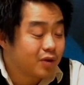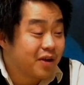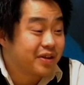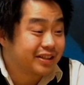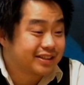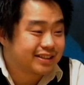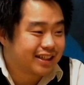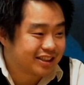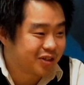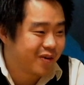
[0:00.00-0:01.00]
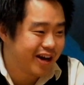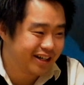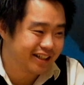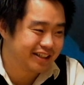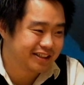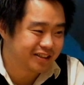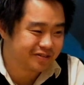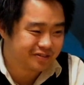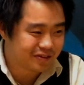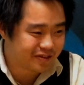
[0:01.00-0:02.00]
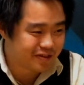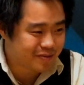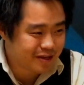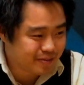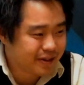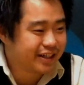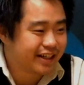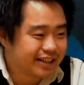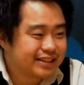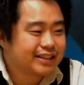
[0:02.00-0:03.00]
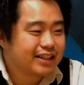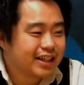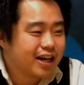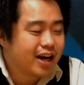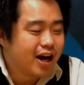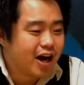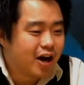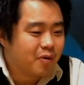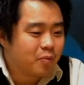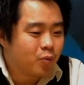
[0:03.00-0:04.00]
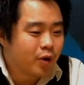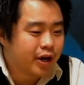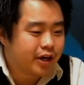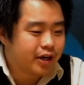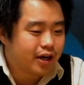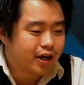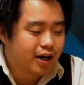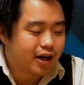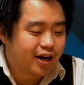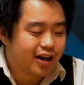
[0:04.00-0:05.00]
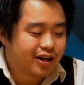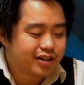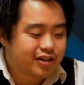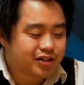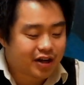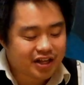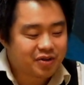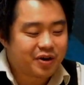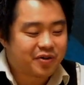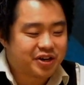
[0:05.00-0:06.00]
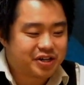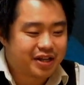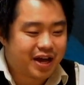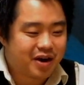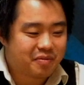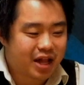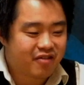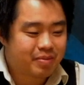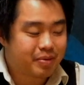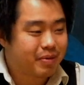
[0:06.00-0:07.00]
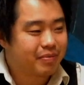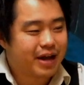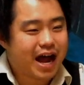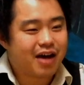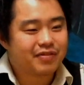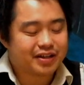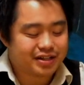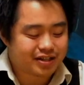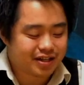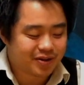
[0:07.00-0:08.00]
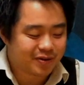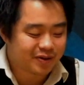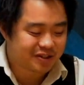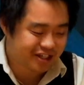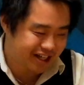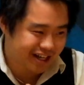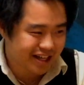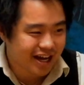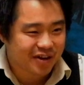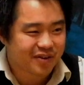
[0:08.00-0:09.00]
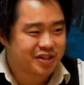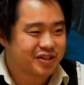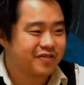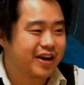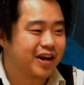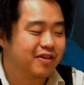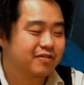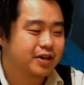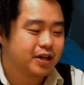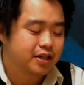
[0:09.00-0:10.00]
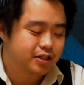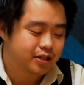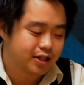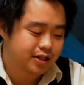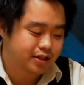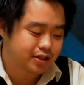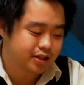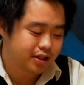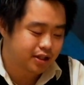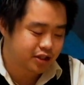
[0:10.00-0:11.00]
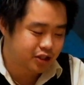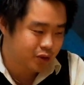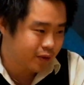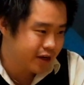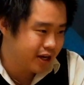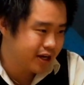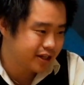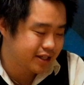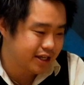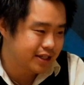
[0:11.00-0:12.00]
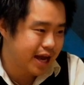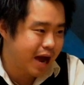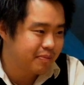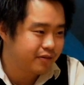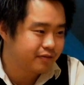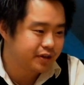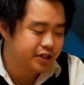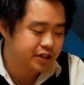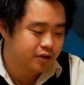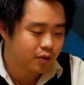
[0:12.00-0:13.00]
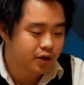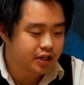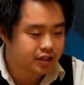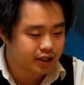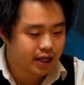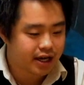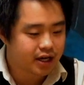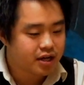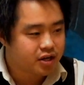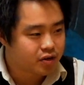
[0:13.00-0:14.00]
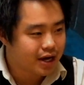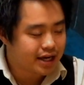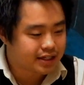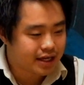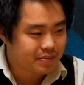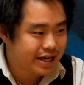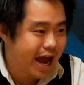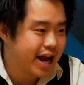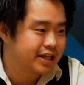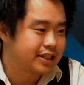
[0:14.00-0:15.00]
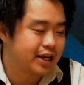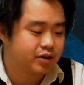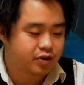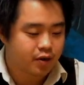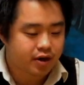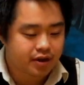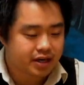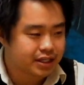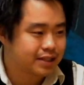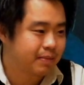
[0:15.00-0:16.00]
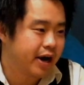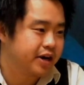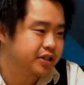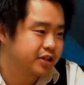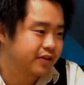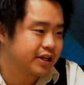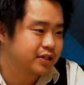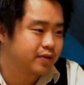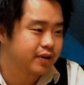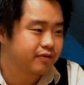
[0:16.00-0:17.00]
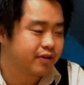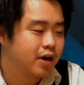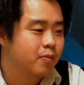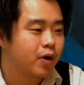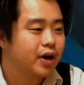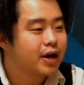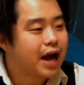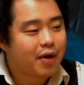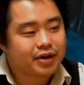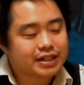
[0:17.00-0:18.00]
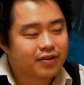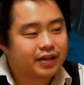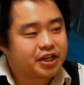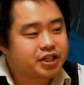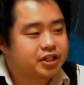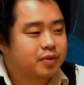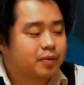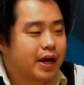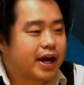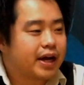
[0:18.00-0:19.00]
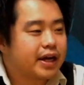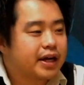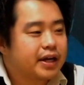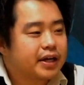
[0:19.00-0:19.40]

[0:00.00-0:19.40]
Wow, that's quite a list of different responsibilities. So I think one question that a lot of people probably have is the whole chicken and the egg question, right? Of does the story tend to happen first, or is there like you guys get mechanics that you are then inspired to create story from, or what is that relationship like?